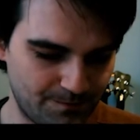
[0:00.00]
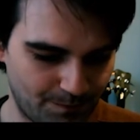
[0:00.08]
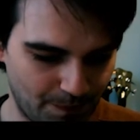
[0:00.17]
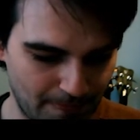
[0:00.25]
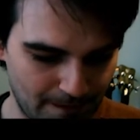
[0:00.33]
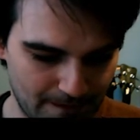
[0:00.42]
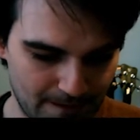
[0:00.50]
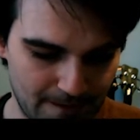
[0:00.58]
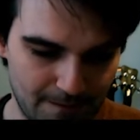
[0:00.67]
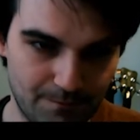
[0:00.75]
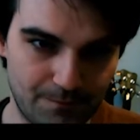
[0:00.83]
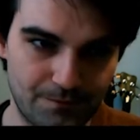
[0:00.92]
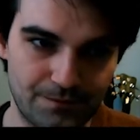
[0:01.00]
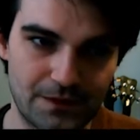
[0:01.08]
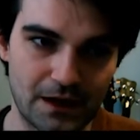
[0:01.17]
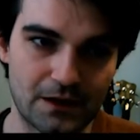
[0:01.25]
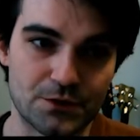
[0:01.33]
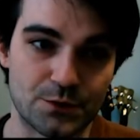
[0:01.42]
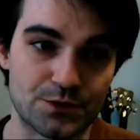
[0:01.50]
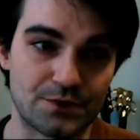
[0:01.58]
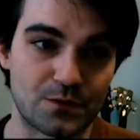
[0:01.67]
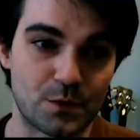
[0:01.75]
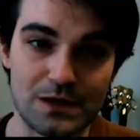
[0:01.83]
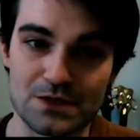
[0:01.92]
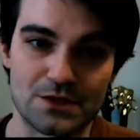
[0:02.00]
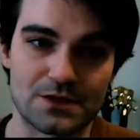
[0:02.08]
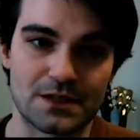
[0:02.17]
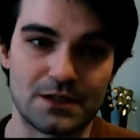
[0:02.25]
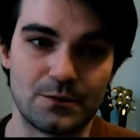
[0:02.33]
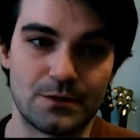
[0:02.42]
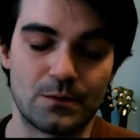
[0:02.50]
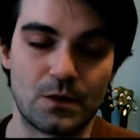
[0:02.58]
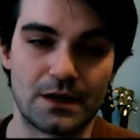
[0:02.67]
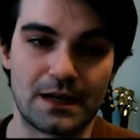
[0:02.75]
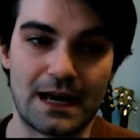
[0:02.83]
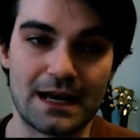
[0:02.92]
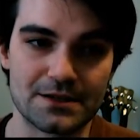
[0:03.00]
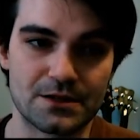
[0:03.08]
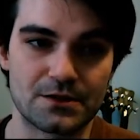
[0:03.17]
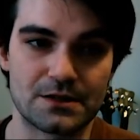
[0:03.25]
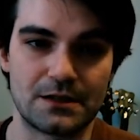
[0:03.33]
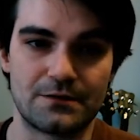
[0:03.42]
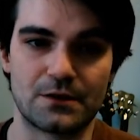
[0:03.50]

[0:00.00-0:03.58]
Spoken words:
The sorts of questions that you would want to ask yourself are like,